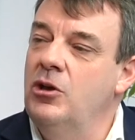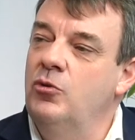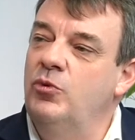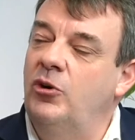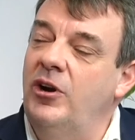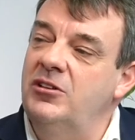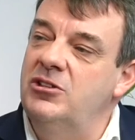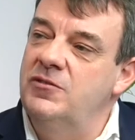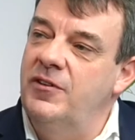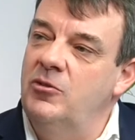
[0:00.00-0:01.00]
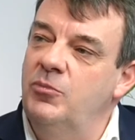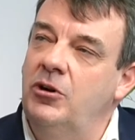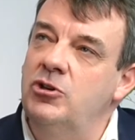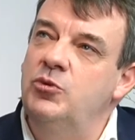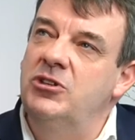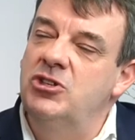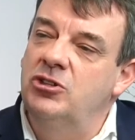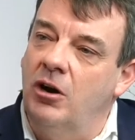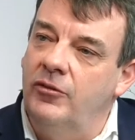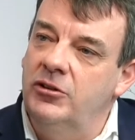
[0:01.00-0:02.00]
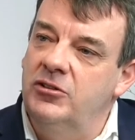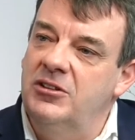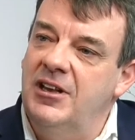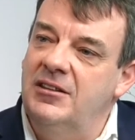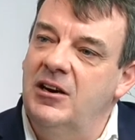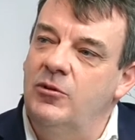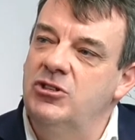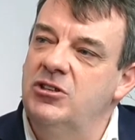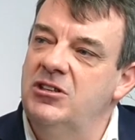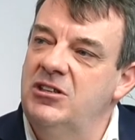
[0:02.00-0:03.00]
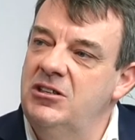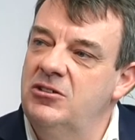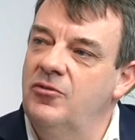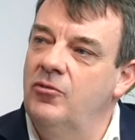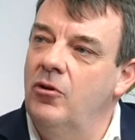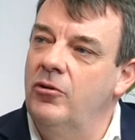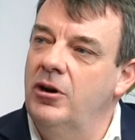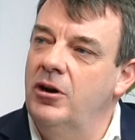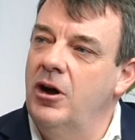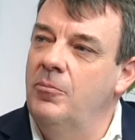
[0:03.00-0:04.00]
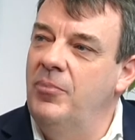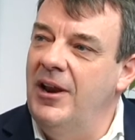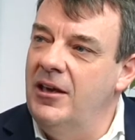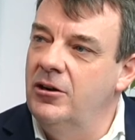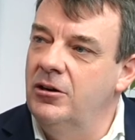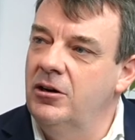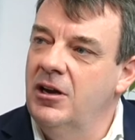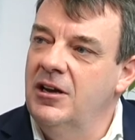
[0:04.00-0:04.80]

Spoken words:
we created this fund because we discovered that there was a need for a player